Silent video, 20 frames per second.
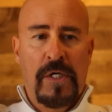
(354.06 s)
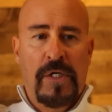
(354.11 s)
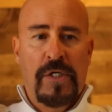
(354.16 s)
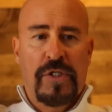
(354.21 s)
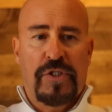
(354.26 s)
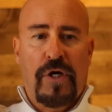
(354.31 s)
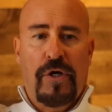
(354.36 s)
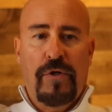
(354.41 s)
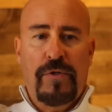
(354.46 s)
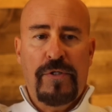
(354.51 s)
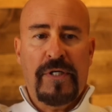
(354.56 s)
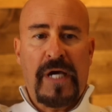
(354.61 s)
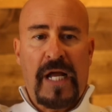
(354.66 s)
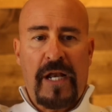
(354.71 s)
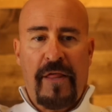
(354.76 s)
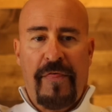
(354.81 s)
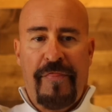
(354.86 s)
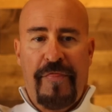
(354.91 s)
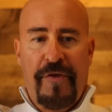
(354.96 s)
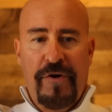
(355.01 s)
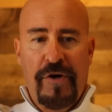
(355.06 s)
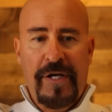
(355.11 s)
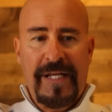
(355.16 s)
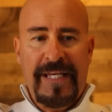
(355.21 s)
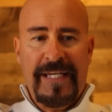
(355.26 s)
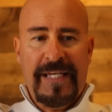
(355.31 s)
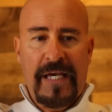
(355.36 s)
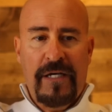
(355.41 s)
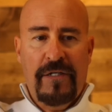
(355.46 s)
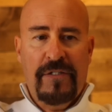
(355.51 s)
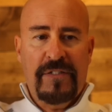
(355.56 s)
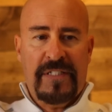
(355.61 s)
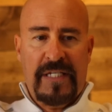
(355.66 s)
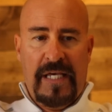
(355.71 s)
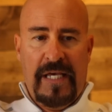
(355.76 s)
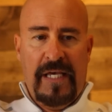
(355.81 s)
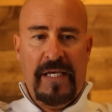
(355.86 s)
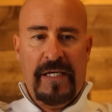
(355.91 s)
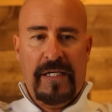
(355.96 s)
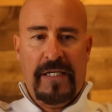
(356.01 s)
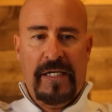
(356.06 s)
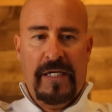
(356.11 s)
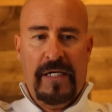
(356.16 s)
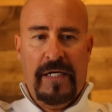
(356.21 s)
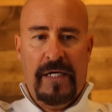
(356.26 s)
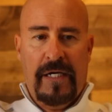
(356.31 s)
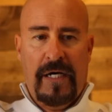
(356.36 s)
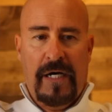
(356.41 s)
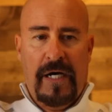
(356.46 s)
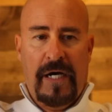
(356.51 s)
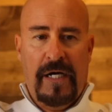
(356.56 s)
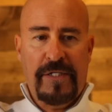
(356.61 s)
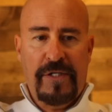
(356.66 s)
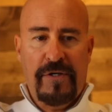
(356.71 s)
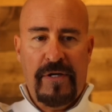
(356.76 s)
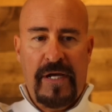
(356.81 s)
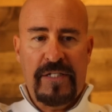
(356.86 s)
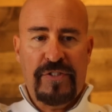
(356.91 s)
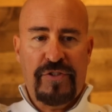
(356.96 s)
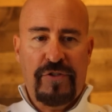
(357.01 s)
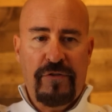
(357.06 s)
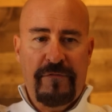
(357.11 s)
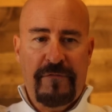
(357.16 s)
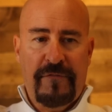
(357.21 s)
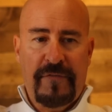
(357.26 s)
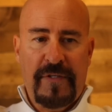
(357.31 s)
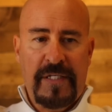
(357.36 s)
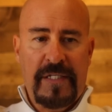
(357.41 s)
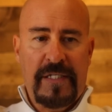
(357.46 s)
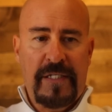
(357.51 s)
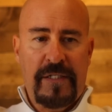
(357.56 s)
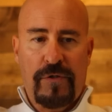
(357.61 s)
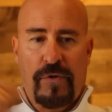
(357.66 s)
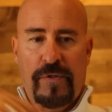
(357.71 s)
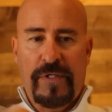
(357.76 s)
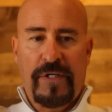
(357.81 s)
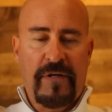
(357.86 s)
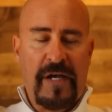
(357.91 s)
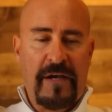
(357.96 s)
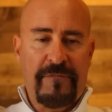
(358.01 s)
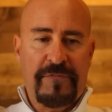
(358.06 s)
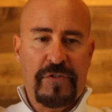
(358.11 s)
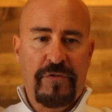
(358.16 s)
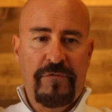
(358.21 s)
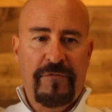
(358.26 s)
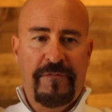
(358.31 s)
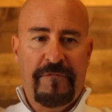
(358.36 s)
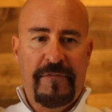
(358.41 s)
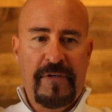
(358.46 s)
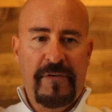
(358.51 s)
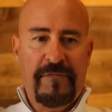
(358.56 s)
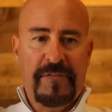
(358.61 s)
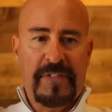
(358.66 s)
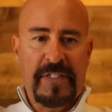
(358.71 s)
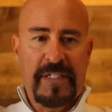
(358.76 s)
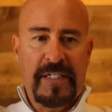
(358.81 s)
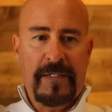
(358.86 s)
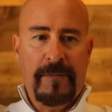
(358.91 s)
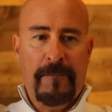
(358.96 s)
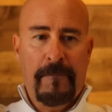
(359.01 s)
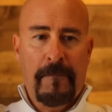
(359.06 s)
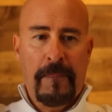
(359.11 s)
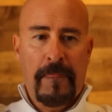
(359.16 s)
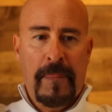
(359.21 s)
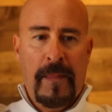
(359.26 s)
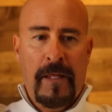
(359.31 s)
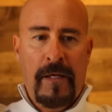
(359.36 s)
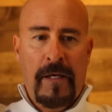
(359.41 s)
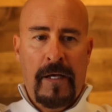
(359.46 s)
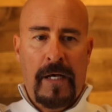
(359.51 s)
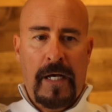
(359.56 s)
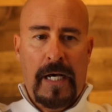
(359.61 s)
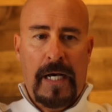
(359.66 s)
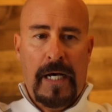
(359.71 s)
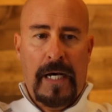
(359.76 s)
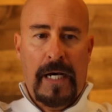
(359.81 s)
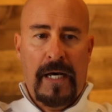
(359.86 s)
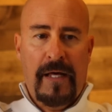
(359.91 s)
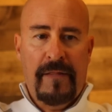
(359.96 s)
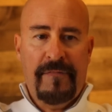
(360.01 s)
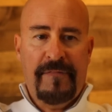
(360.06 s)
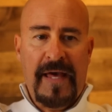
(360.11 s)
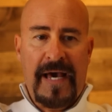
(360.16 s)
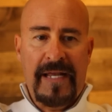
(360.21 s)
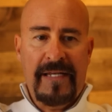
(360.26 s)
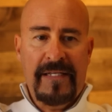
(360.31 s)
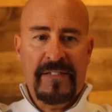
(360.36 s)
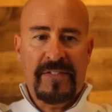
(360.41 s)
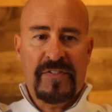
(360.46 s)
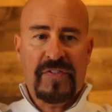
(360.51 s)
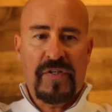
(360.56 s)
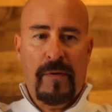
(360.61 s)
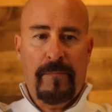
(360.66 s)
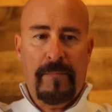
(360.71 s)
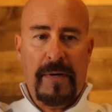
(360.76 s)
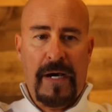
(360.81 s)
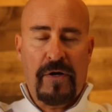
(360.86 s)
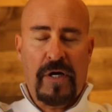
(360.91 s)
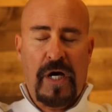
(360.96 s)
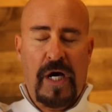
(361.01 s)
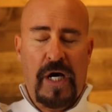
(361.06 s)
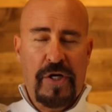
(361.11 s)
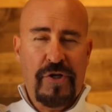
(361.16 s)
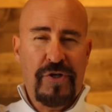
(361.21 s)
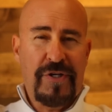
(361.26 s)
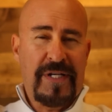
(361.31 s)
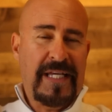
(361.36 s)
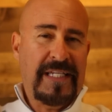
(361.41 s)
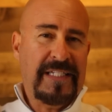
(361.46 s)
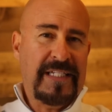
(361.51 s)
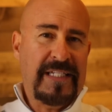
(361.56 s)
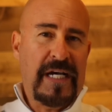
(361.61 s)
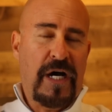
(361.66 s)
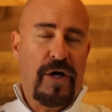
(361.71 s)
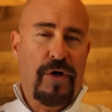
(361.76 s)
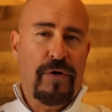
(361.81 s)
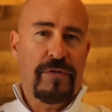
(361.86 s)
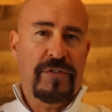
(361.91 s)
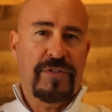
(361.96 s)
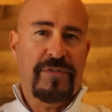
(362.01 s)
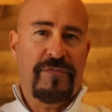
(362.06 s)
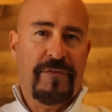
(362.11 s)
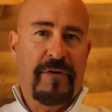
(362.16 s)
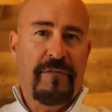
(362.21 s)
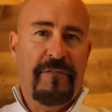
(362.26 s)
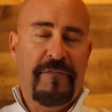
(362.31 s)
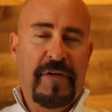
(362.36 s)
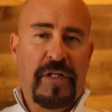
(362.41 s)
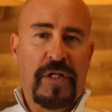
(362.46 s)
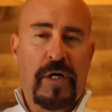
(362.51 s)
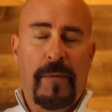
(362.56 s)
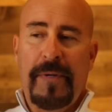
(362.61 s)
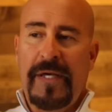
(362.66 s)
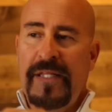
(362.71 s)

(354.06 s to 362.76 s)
So you got a 30-gallon tank on your SUV or your F-250. That is about $180 for a fill-up.